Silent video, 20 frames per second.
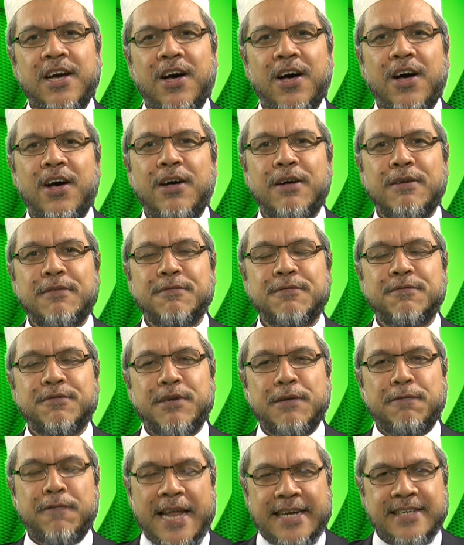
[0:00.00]
of
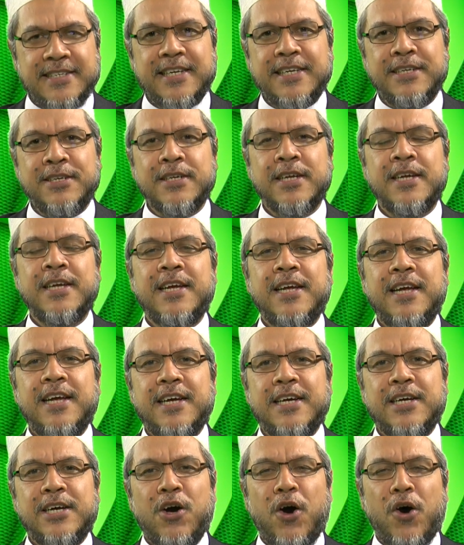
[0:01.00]
reflecting
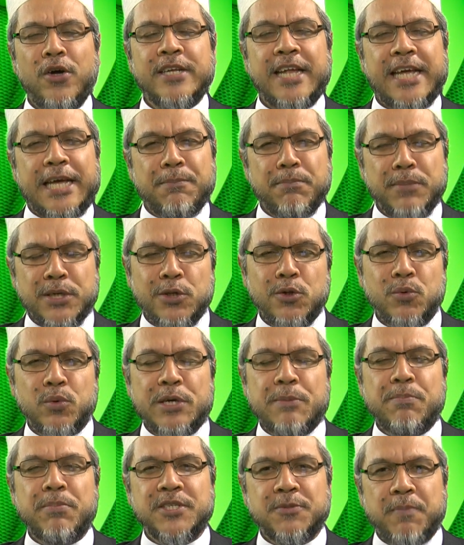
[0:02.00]
on a middle
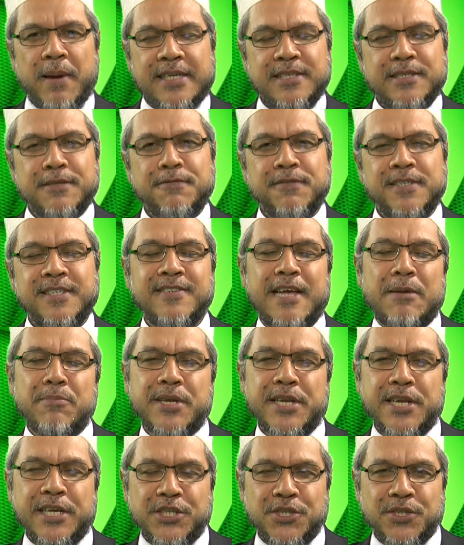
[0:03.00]
way perspective
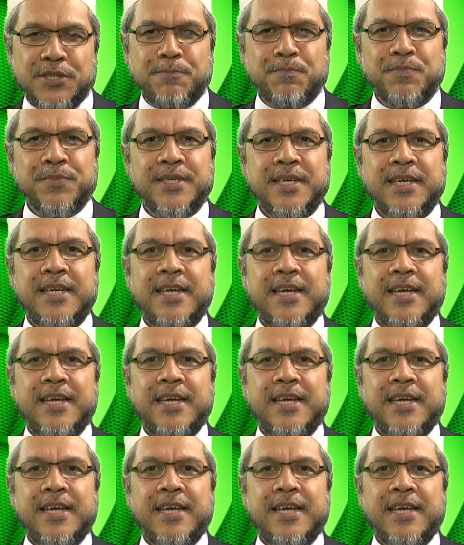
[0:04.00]
examination.